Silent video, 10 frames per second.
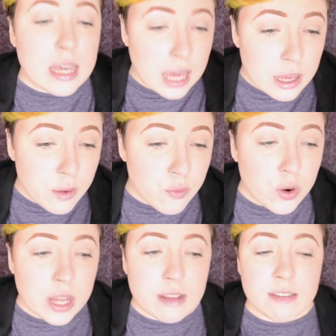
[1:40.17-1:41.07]
KF
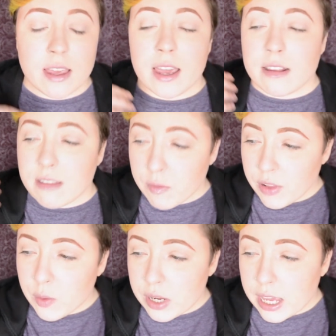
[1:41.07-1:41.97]
rings and
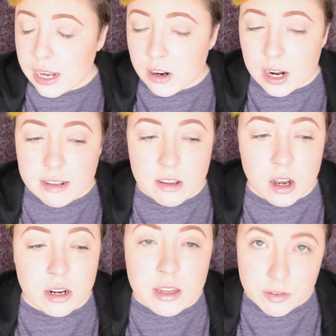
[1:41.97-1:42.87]
sunflower cataracts
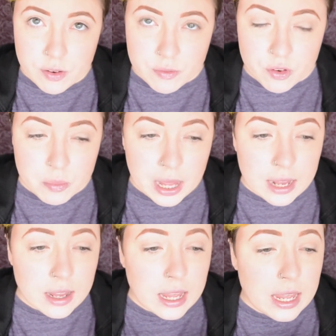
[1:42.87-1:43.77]
are different from that.